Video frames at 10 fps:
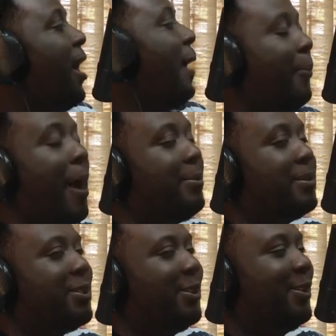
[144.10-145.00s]
I
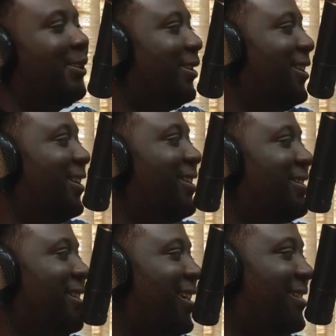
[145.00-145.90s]
promise you,
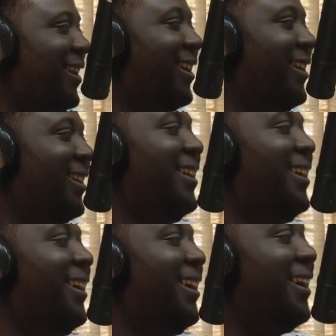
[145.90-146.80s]
he's not saying
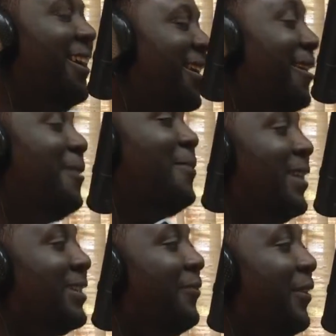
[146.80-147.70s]
anything. But
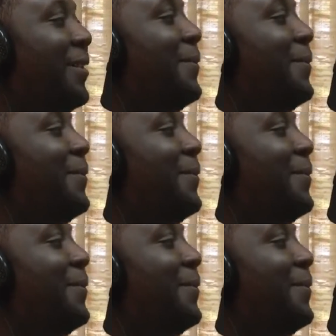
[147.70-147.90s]
it's funny,